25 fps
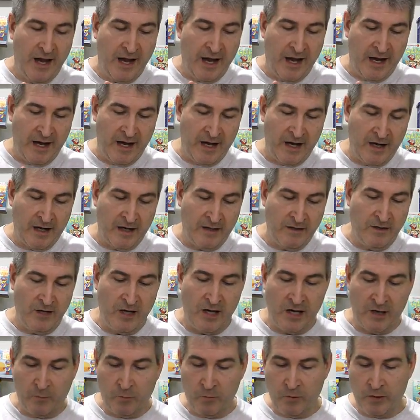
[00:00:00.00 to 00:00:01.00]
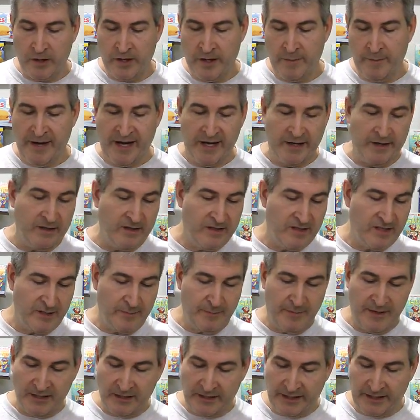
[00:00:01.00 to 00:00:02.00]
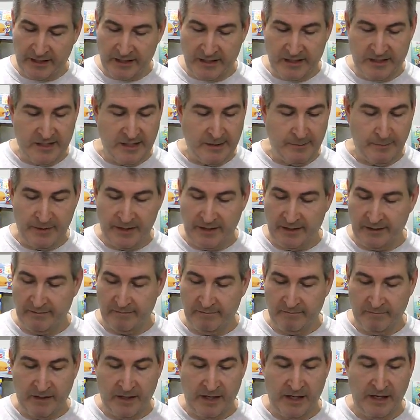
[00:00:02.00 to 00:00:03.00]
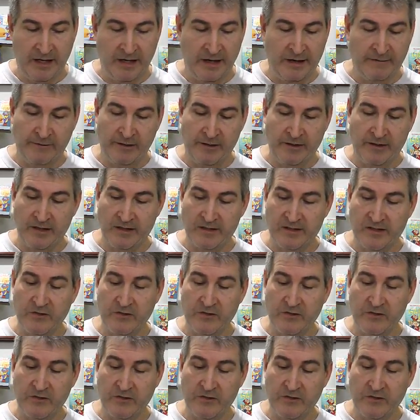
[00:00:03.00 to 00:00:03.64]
and not worry about it spilling and tipping and everything.